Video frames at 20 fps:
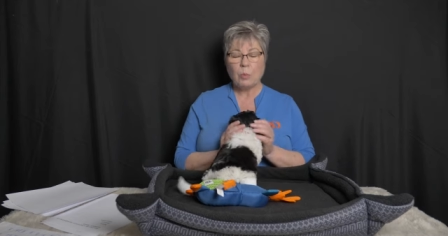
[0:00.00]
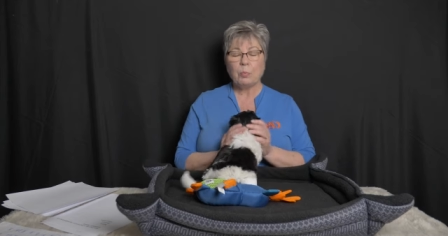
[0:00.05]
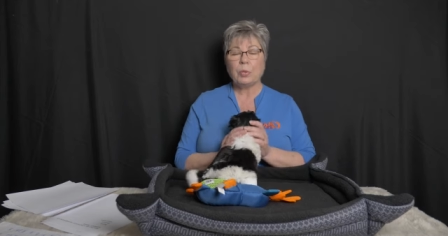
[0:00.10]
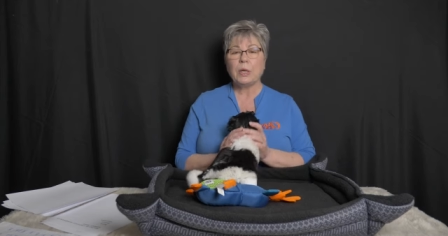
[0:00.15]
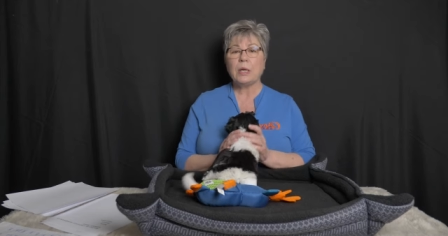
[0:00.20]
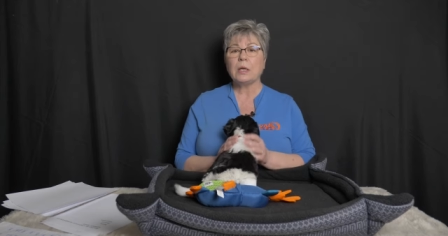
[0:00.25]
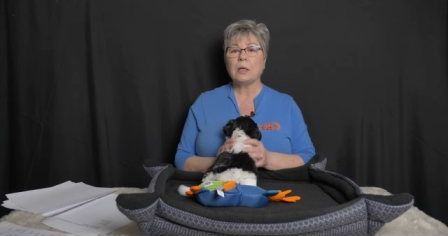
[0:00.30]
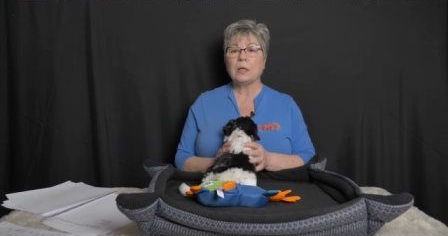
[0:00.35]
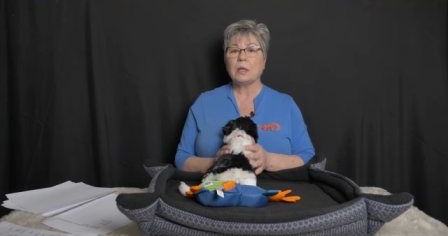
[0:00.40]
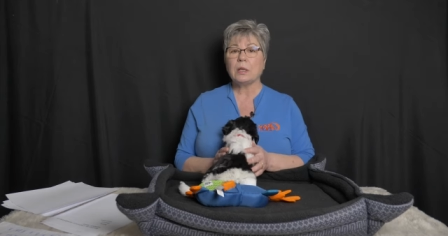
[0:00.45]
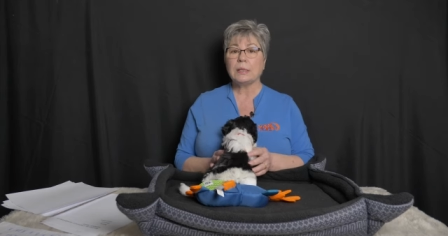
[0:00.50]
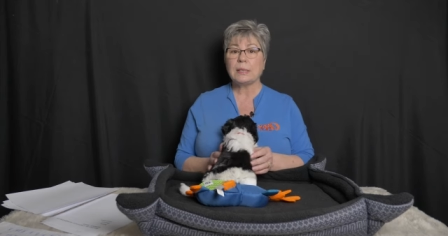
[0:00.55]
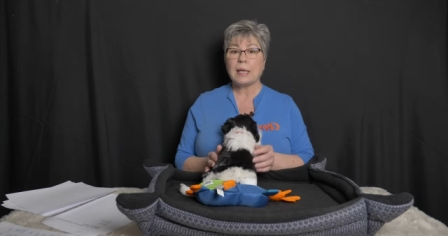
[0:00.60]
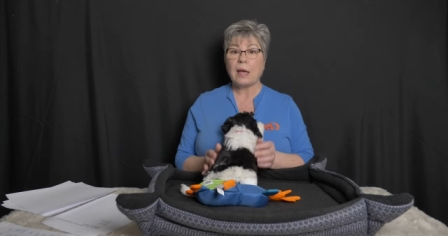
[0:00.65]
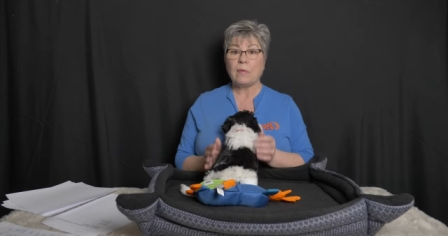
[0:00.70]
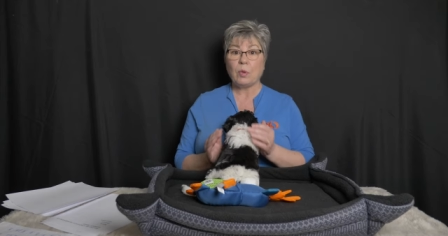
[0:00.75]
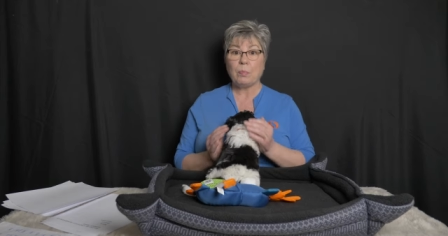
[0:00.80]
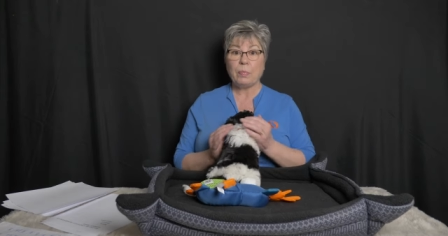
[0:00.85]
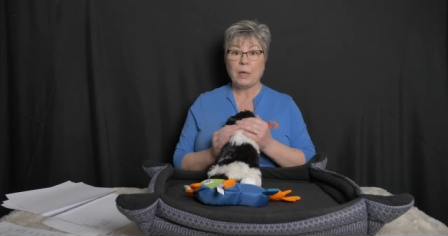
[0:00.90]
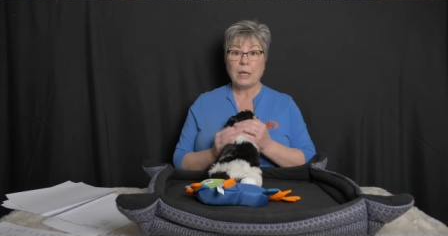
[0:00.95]
Breeding girls
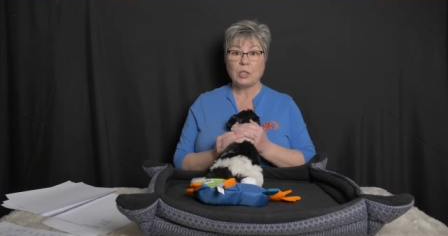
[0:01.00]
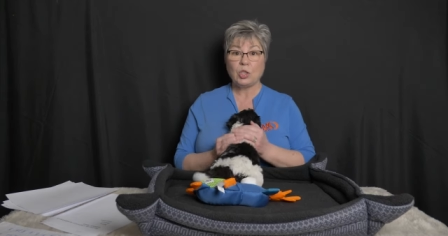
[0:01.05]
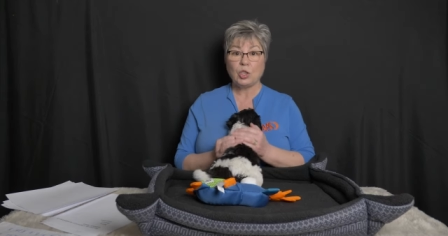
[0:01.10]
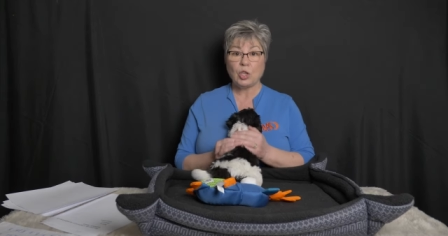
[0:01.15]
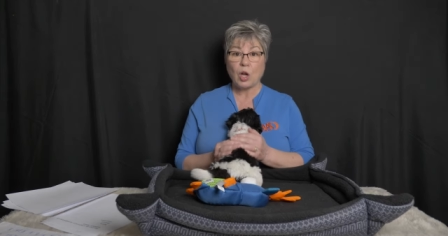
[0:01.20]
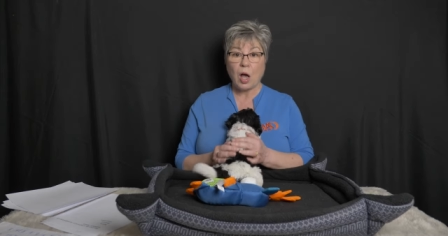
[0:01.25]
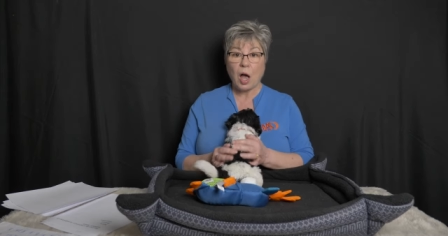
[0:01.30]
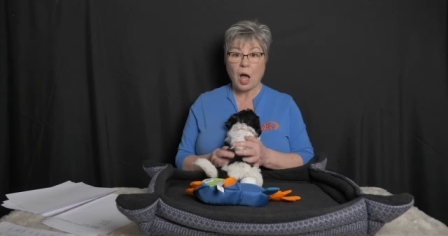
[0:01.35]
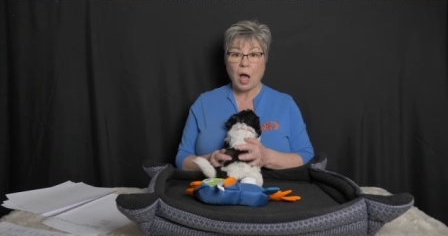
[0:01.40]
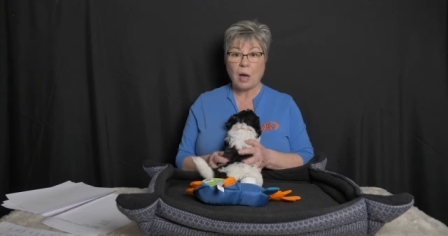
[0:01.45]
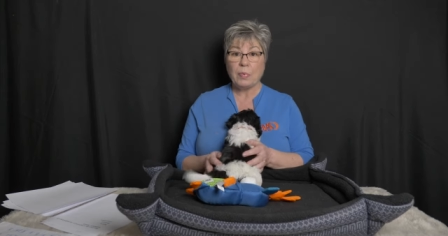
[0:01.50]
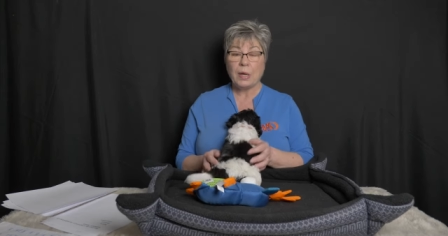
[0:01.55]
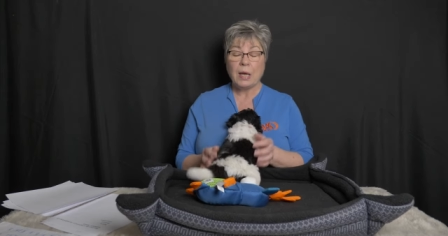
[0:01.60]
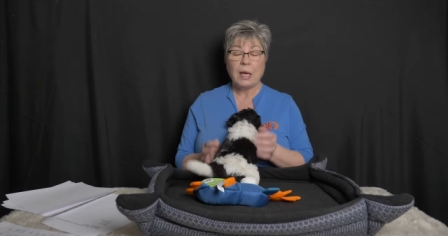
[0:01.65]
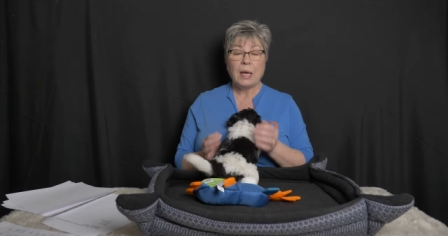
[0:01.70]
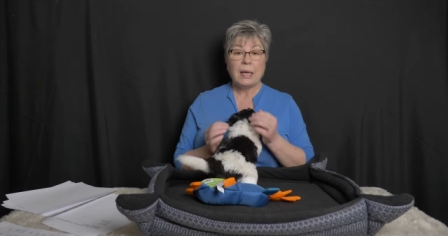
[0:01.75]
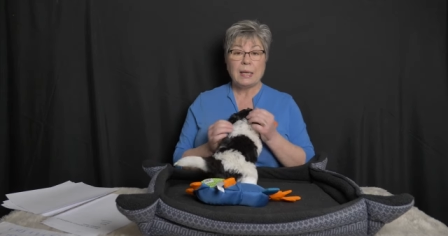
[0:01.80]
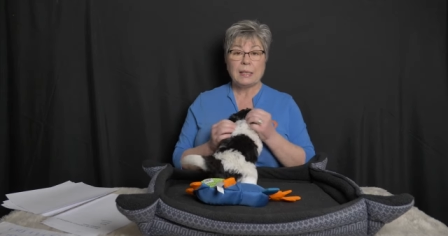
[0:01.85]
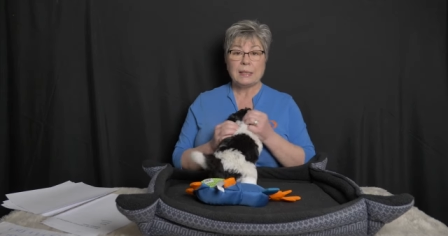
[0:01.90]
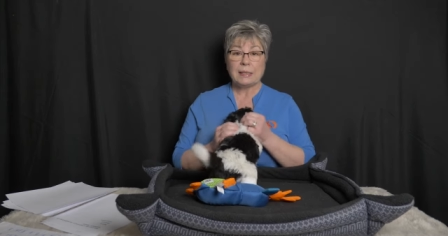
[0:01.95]
have a big job.
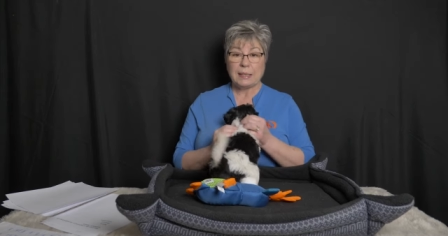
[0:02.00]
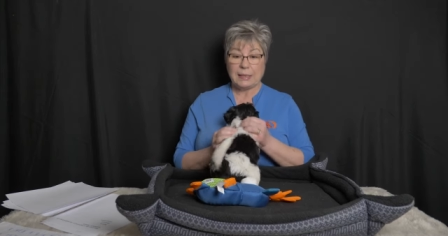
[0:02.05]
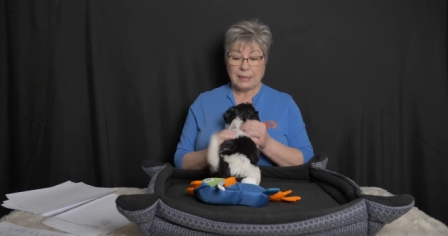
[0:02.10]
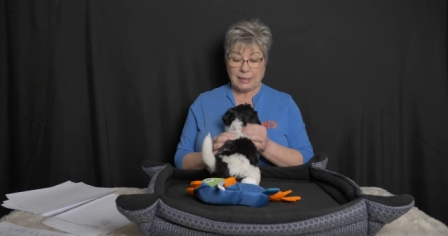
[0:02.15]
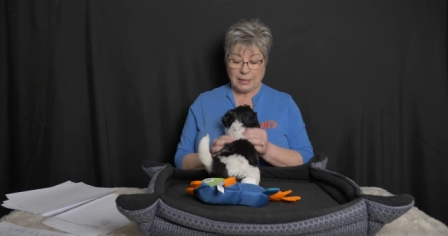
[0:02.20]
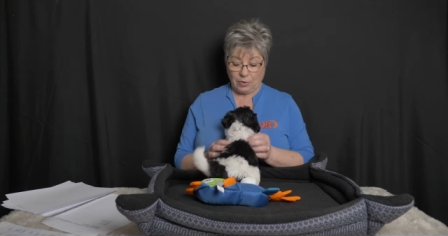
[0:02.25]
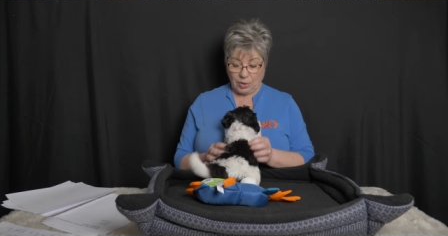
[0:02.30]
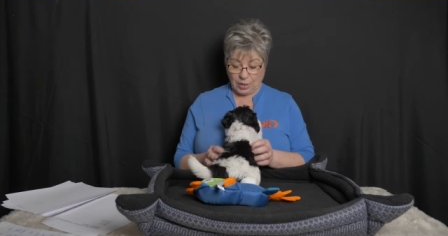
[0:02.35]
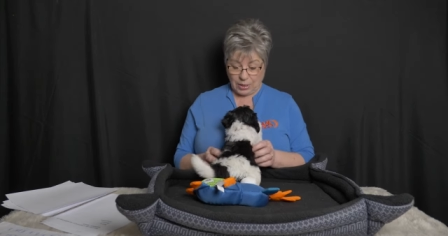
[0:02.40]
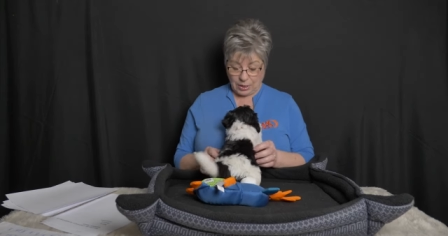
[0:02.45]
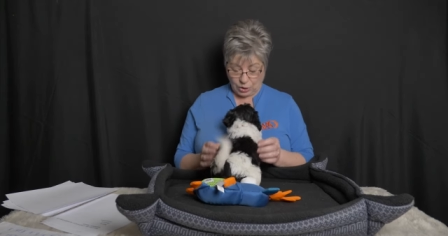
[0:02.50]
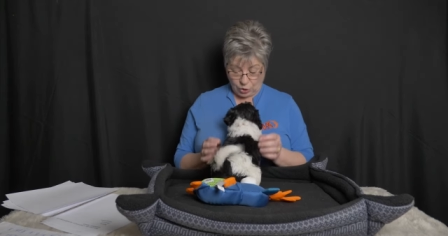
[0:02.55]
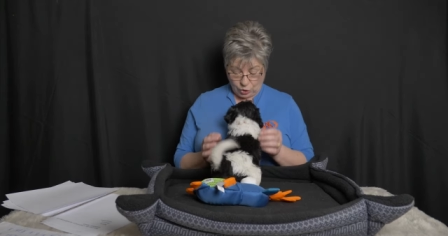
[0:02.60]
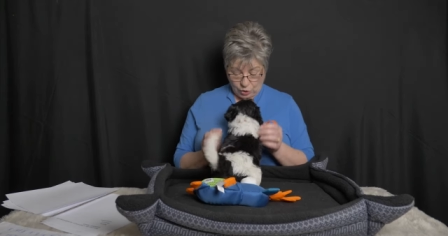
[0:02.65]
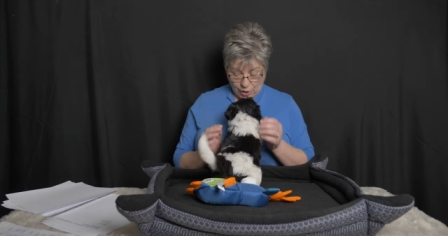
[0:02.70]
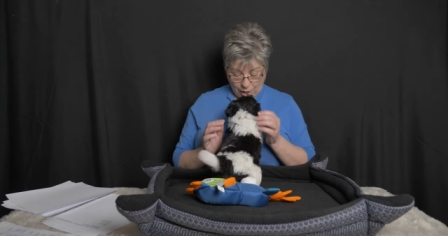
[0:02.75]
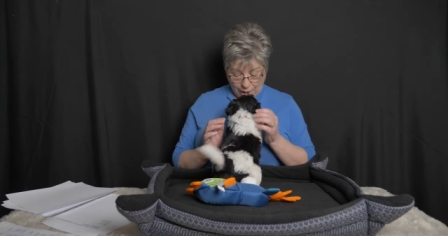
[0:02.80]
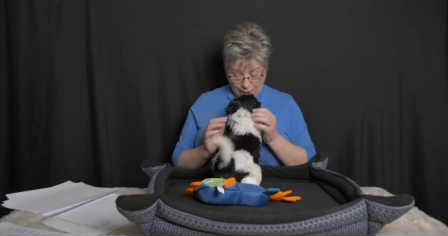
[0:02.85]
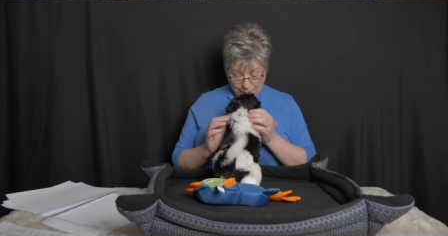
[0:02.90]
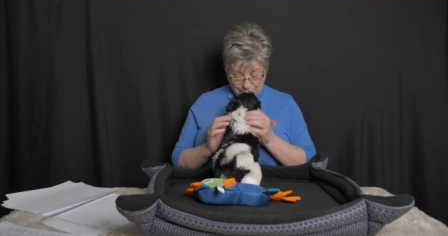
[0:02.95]
It's a serious
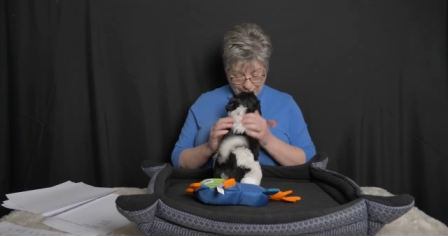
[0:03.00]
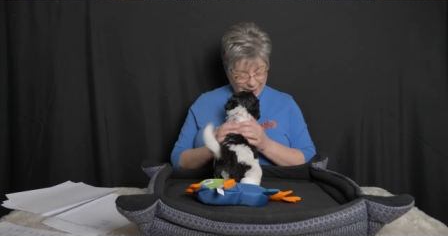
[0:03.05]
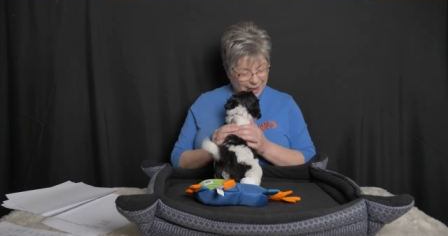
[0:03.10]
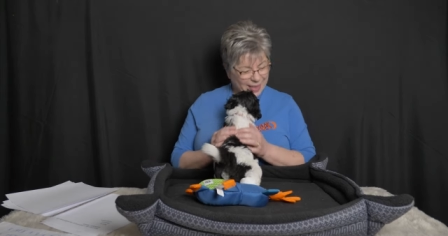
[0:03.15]
job